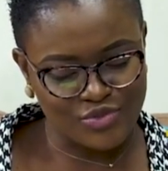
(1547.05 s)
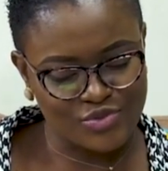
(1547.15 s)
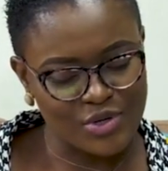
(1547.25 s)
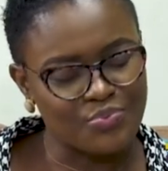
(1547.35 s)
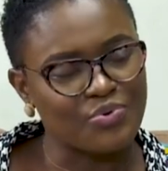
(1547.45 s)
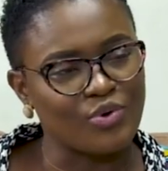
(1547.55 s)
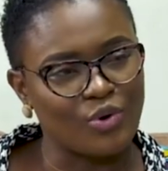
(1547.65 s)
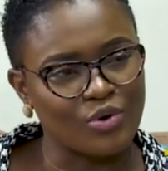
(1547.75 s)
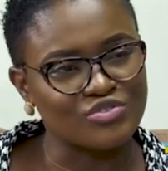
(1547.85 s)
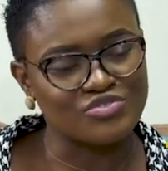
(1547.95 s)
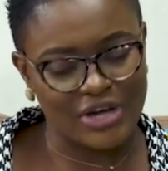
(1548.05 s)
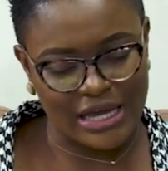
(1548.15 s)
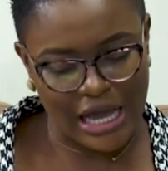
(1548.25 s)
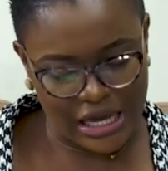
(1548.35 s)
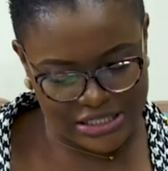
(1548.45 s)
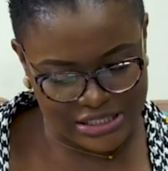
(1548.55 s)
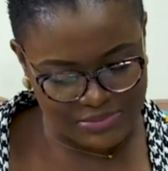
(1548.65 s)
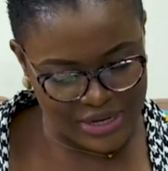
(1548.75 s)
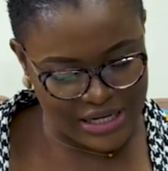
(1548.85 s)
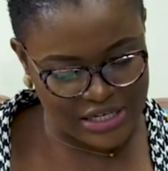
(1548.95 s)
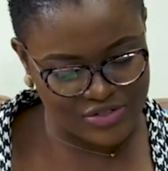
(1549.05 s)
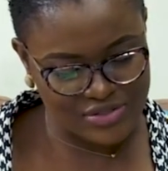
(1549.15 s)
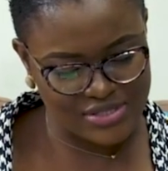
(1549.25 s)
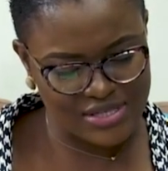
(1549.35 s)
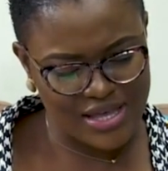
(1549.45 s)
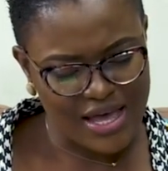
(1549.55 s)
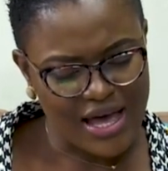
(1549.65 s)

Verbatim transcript: due to a prolonged strike action by lecturers,